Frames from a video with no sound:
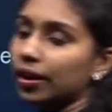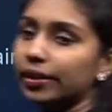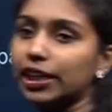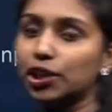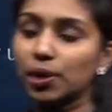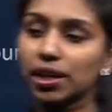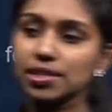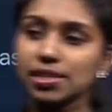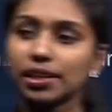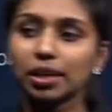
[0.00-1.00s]
Did you
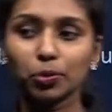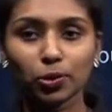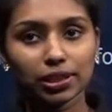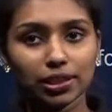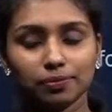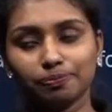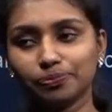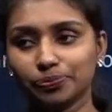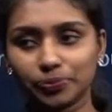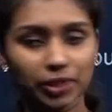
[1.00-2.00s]
understand about the
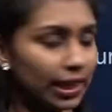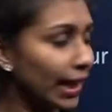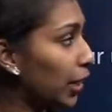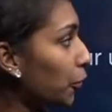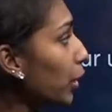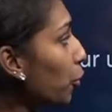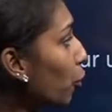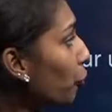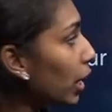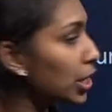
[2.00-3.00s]
electronic
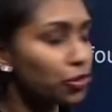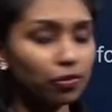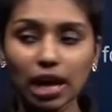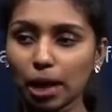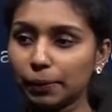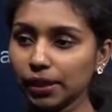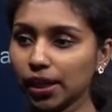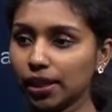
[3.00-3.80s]
configuration of carbon?